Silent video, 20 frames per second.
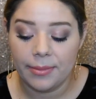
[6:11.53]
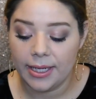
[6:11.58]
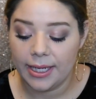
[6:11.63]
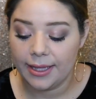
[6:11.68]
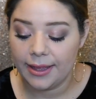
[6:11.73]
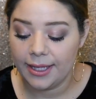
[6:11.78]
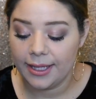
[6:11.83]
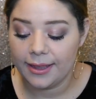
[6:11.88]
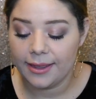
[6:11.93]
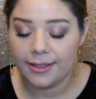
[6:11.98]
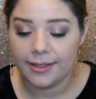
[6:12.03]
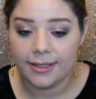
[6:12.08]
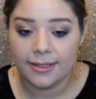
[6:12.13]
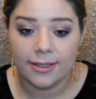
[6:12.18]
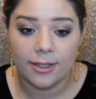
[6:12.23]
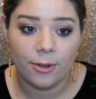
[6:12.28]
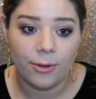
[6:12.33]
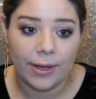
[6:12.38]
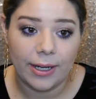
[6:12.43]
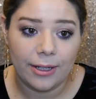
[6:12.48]
But I think this is
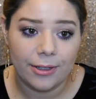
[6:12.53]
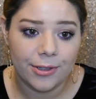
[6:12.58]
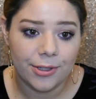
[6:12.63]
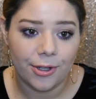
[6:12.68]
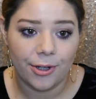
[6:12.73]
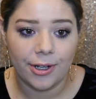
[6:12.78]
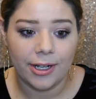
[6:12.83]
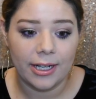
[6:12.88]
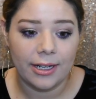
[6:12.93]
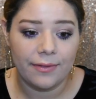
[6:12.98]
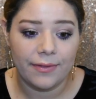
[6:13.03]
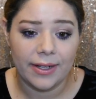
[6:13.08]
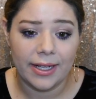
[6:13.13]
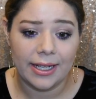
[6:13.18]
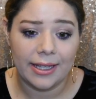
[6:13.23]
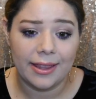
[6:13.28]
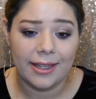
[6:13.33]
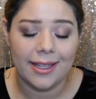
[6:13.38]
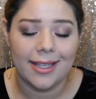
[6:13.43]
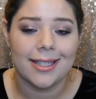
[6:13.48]
a great alternative, and
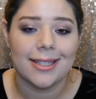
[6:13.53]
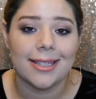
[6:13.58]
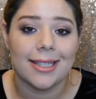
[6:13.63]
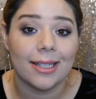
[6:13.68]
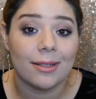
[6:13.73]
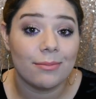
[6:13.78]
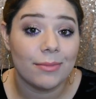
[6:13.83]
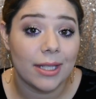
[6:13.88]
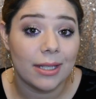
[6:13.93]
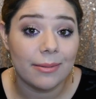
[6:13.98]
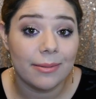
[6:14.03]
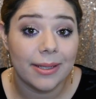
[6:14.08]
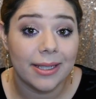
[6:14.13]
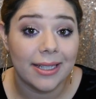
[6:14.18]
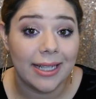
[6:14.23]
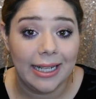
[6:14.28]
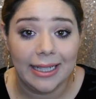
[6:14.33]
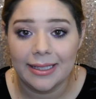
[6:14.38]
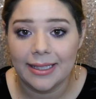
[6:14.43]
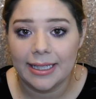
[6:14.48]
I think it's like maybe
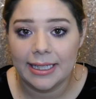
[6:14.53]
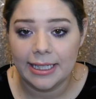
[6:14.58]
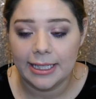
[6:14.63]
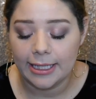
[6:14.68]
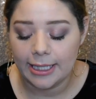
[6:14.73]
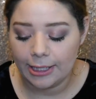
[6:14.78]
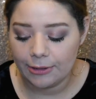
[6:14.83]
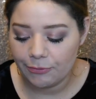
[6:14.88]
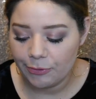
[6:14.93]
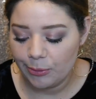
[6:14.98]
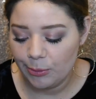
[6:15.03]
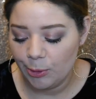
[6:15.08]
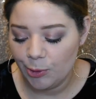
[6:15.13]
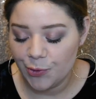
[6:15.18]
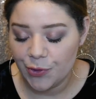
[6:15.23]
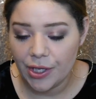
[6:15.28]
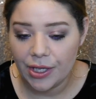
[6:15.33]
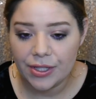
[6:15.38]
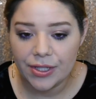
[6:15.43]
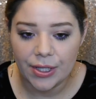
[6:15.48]
$9.99 from
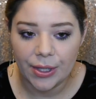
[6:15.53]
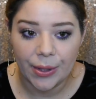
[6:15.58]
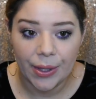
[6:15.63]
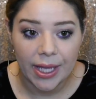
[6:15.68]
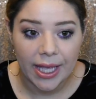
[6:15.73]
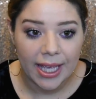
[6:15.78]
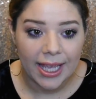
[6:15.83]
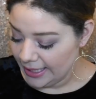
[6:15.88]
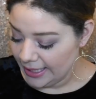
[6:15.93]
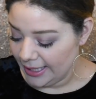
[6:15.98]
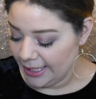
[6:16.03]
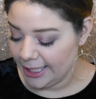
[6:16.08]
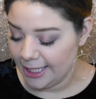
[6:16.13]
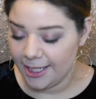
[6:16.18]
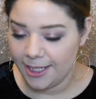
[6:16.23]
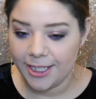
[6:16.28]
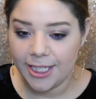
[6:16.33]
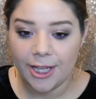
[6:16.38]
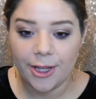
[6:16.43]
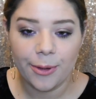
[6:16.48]
Ulta. So,
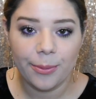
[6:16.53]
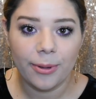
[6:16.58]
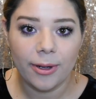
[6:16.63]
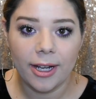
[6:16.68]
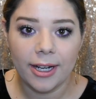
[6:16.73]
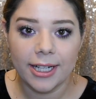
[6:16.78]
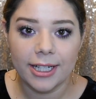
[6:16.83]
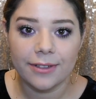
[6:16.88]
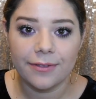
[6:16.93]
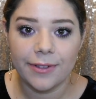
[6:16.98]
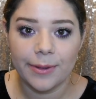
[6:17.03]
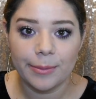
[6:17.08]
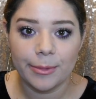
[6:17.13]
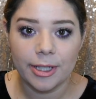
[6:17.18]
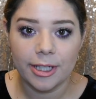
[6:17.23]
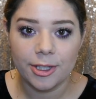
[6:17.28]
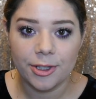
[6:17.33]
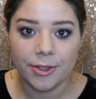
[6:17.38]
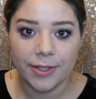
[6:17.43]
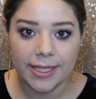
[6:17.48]
and another product from
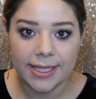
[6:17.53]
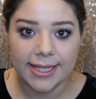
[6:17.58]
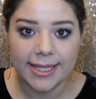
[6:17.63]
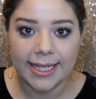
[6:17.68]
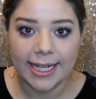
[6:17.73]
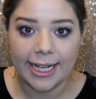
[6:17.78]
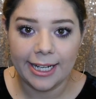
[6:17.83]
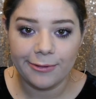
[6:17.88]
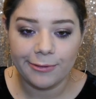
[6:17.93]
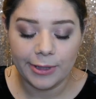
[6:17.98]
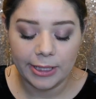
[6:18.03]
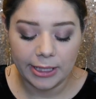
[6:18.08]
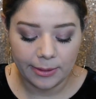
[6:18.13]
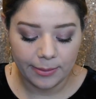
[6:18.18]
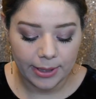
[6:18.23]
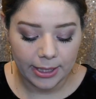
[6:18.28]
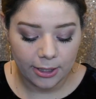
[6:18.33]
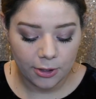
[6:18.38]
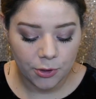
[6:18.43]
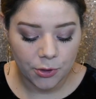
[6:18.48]
Catrice that I've really
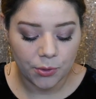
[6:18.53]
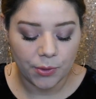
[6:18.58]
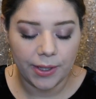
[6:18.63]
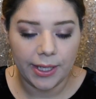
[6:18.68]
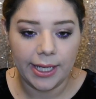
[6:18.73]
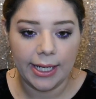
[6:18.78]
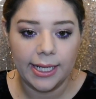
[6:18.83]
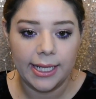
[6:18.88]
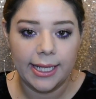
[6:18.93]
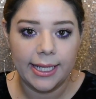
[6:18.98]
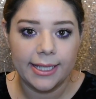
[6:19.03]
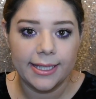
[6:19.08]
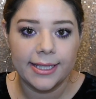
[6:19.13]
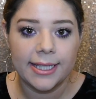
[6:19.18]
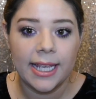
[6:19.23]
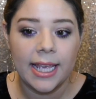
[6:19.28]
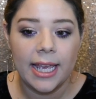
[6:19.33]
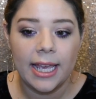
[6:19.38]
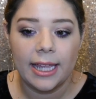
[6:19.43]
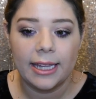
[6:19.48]
been enjoying
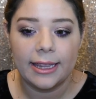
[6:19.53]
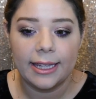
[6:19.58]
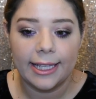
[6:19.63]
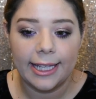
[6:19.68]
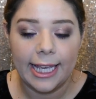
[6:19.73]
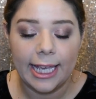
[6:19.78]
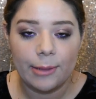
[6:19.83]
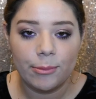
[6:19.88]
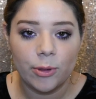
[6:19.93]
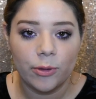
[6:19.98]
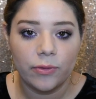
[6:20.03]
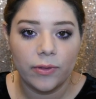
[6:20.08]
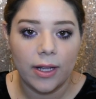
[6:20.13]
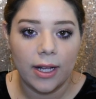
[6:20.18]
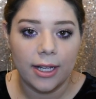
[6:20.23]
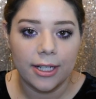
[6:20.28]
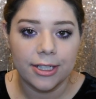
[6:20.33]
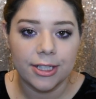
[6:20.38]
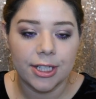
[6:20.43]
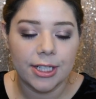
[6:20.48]
is the
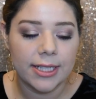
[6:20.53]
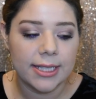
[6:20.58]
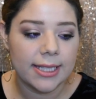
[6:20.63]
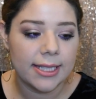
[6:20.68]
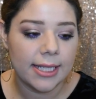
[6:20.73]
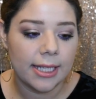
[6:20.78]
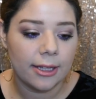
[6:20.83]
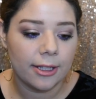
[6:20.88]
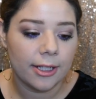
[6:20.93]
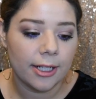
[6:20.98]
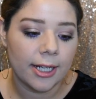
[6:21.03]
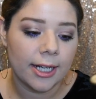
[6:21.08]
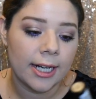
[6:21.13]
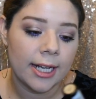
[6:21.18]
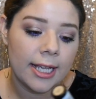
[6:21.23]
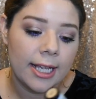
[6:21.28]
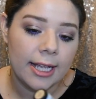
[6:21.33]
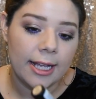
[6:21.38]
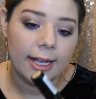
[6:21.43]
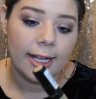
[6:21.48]
Camouflage Concealer.
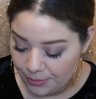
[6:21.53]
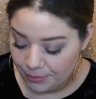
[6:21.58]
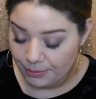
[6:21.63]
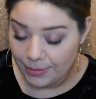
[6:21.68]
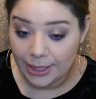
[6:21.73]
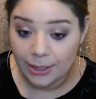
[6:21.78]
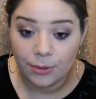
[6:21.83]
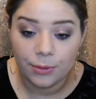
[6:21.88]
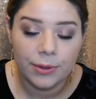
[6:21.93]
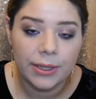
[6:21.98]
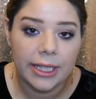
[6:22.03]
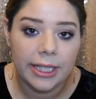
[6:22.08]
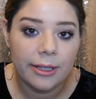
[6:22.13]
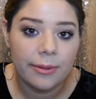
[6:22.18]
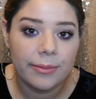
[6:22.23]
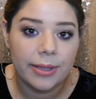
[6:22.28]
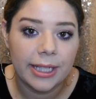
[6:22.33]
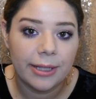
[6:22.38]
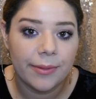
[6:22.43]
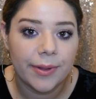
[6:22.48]
My only
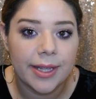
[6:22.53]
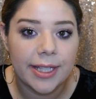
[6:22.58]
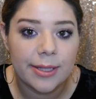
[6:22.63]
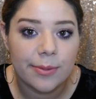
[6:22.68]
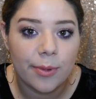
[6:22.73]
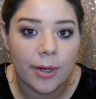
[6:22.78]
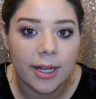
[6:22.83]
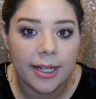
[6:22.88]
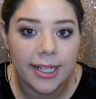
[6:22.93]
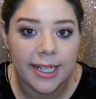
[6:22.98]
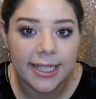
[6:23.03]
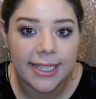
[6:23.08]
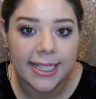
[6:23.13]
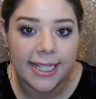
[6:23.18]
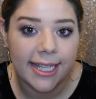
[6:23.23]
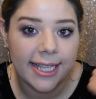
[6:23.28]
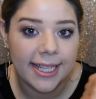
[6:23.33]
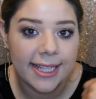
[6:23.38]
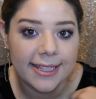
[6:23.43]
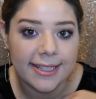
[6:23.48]
complaint with this product
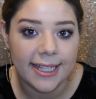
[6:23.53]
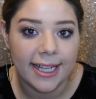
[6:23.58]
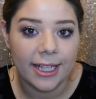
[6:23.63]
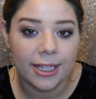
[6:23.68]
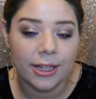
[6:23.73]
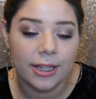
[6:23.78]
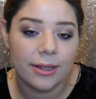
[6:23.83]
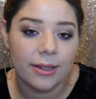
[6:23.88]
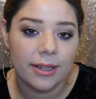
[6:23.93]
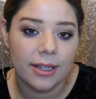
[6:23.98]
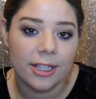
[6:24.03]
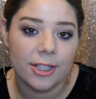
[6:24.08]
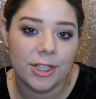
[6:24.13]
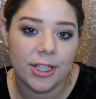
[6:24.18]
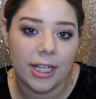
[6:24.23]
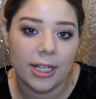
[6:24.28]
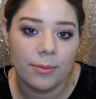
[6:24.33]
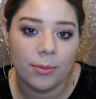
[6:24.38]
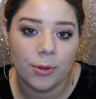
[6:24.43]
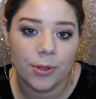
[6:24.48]
is that the
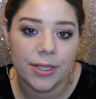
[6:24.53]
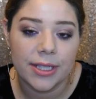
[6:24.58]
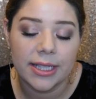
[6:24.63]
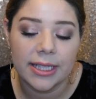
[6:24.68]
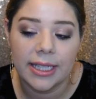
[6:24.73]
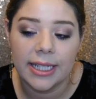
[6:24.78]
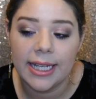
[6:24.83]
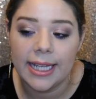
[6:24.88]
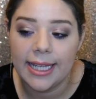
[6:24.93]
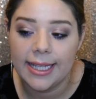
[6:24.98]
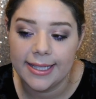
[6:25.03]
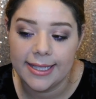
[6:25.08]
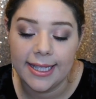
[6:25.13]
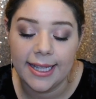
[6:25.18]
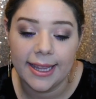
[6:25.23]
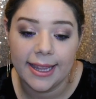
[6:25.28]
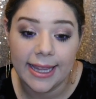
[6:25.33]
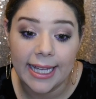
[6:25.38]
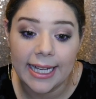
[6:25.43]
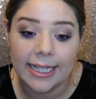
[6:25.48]
shade Porcelain
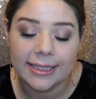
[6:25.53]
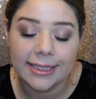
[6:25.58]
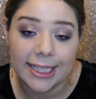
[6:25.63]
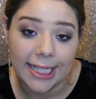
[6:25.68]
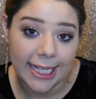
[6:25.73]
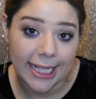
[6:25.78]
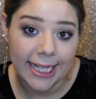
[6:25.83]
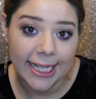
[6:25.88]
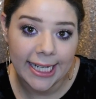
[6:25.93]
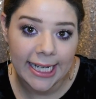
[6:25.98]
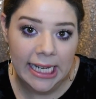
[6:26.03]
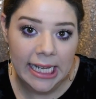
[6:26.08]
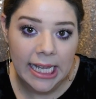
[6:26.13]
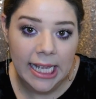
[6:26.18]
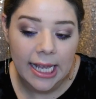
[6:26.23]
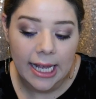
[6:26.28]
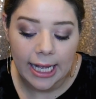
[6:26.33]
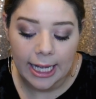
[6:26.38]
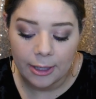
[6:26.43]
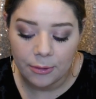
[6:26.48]
isn't that light.
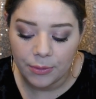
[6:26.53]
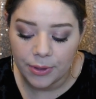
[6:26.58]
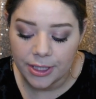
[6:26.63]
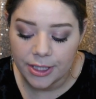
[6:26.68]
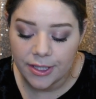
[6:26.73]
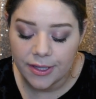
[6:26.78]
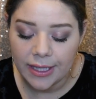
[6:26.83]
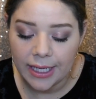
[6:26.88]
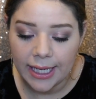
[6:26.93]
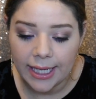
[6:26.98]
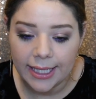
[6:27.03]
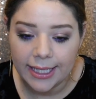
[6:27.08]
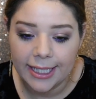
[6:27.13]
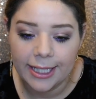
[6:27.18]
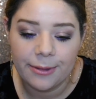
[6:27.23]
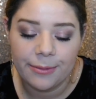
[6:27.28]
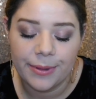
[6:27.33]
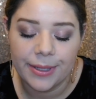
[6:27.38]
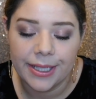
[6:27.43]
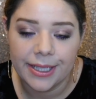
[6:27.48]
I wish that
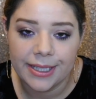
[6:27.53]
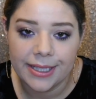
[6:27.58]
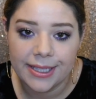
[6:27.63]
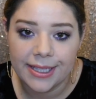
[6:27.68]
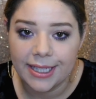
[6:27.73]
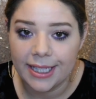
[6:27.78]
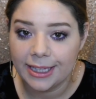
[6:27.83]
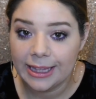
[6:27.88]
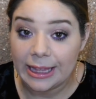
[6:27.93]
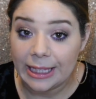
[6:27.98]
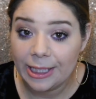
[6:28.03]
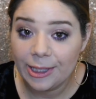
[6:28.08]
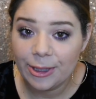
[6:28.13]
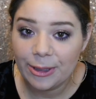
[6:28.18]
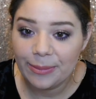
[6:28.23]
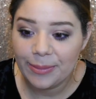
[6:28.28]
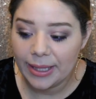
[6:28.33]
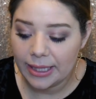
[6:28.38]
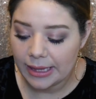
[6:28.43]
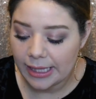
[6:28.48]
it was a
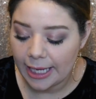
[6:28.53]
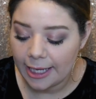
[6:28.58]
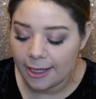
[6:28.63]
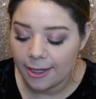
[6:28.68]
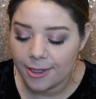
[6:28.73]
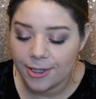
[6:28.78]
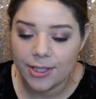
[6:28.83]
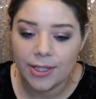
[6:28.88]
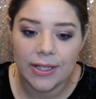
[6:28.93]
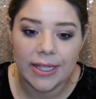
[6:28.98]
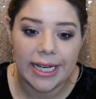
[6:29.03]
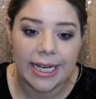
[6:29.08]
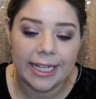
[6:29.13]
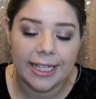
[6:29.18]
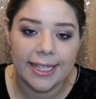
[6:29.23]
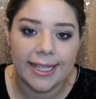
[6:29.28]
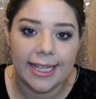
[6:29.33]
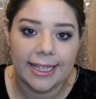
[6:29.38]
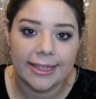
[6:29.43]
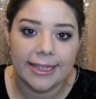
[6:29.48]
little bit lighter so that I
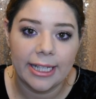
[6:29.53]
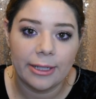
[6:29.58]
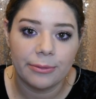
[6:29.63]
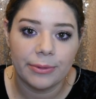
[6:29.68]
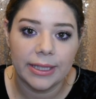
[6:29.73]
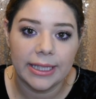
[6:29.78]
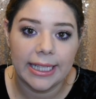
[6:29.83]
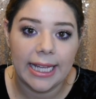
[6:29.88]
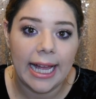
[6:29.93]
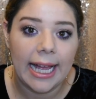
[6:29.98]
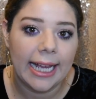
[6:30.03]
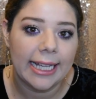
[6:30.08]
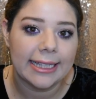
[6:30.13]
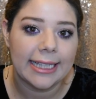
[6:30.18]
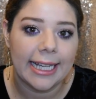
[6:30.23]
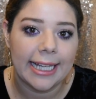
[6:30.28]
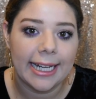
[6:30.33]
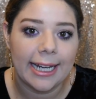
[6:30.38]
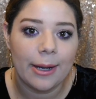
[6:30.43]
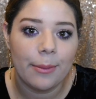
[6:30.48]
could get that really
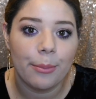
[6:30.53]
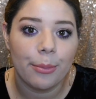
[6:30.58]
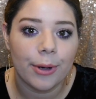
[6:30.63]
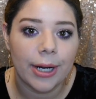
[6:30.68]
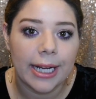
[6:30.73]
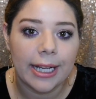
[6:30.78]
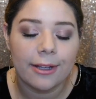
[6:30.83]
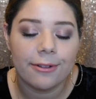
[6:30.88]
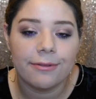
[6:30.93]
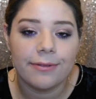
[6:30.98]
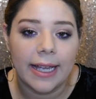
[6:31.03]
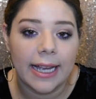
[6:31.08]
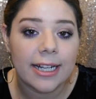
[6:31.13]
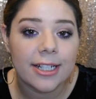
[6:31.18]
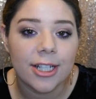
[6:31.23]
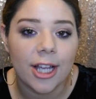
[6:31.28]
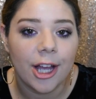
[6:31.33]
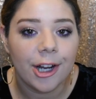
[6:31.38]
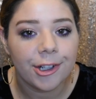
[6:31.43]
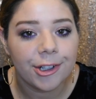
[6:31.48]
highlighted bright
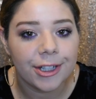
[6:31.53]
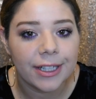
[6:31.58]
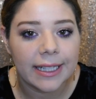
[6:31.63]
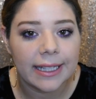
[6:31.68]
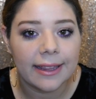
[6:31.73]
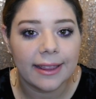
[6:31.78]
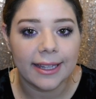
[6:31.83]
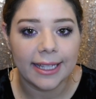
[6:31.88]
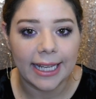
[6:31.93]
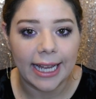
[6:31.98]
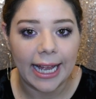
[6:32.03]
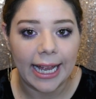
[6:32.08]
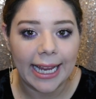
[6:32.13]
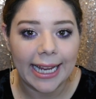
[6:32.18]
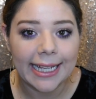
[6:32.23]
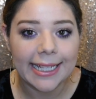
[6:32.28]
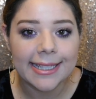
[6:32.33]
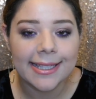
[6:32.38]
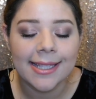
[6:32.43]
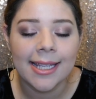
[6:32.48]
effect underneath the
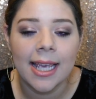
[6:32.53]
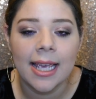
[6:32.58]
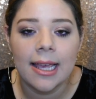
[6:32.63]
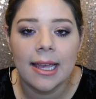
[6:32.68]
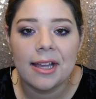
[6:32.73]
eyes.